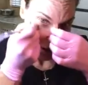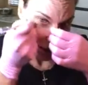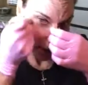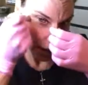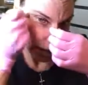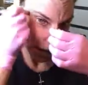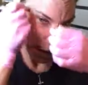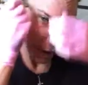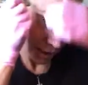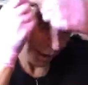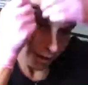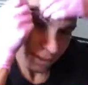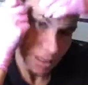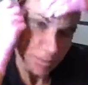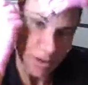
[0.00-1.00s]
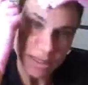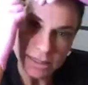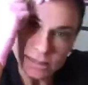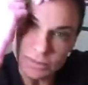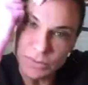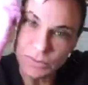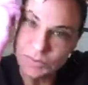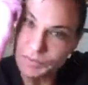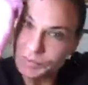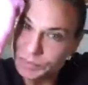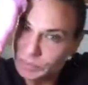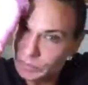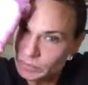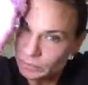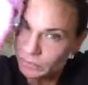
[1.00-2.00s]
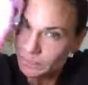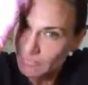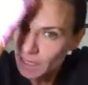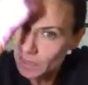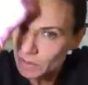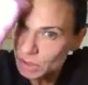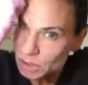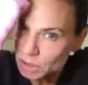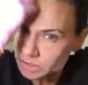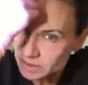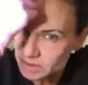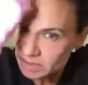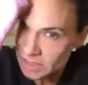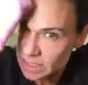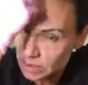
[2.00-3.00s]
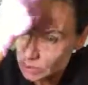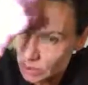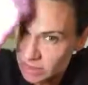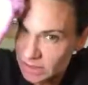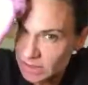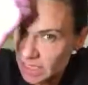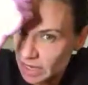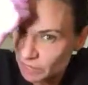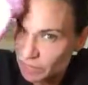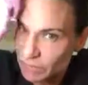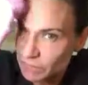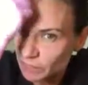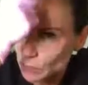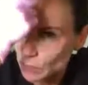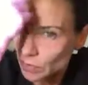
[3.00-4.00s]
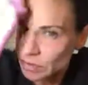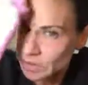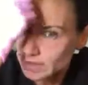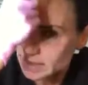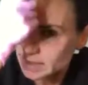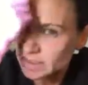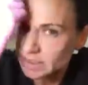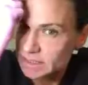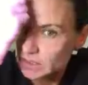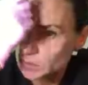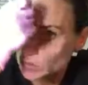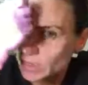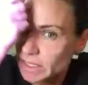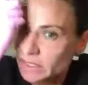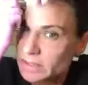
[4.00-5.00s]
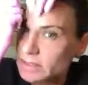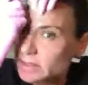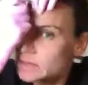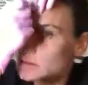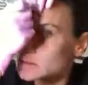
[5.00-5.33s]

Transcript: as clean as possible. This should be done once every 4 to 6 weeks.